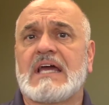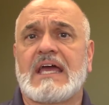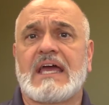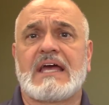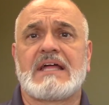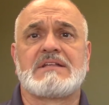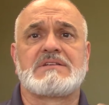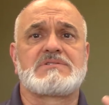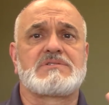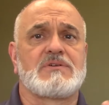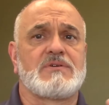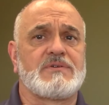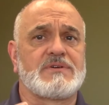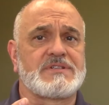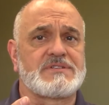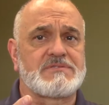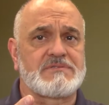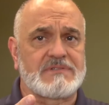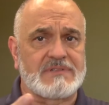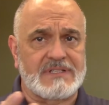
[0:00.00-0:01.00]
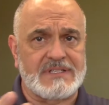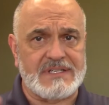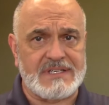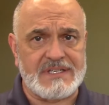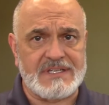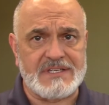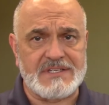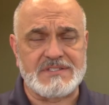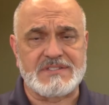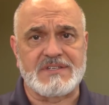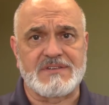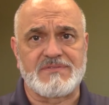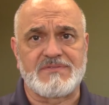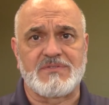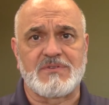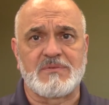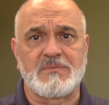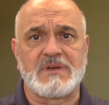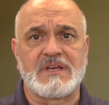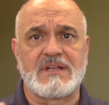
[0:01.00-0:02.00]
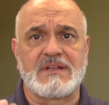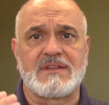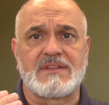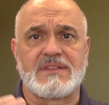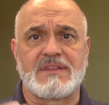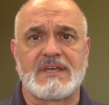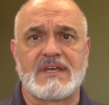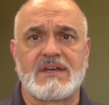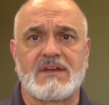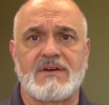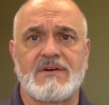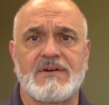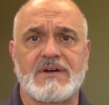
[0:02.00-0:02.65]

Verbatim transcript: And so it's really easy for me to think,